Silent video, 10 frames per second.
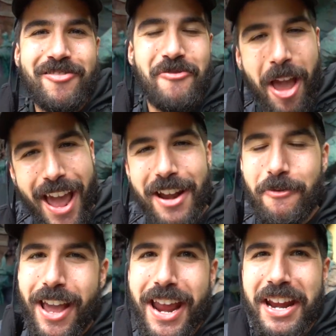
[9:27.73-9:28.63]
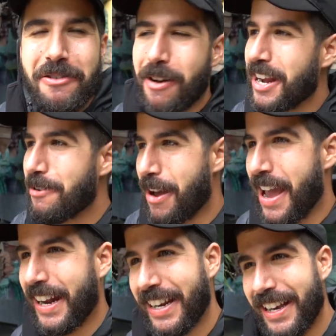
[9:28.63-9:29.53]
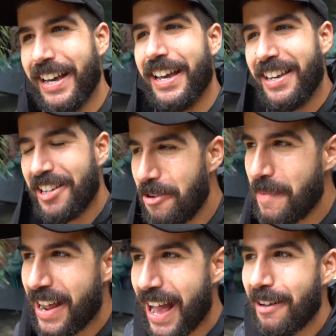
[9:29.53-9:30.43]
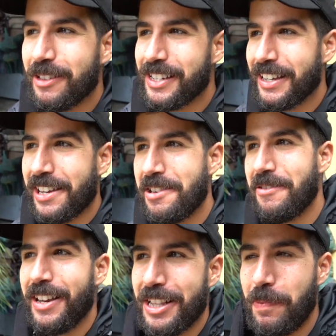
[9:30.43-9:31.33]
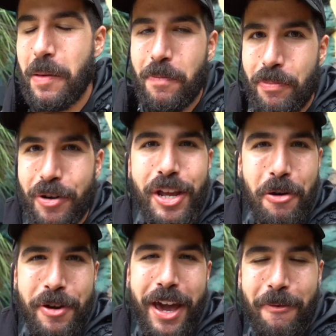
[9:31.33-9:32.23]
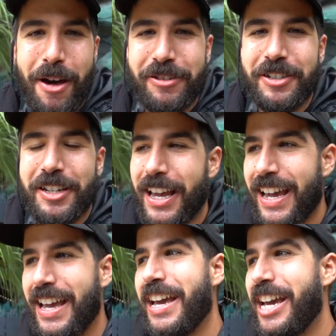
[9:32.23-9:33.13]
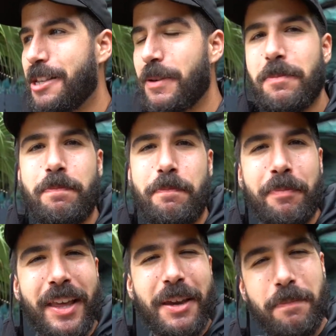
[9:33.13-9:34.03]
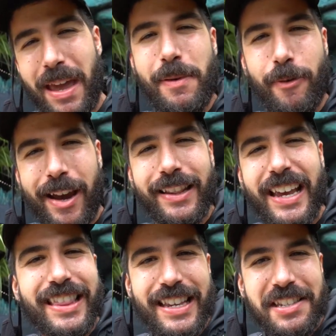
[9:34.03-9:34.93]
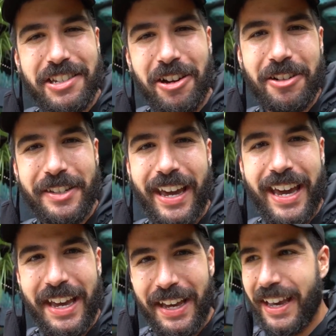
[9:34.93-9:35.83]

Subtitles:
Rainy rain. You know what, man? I will tell you, it's been pretty okay weather today. It's been like baby rain like this all day.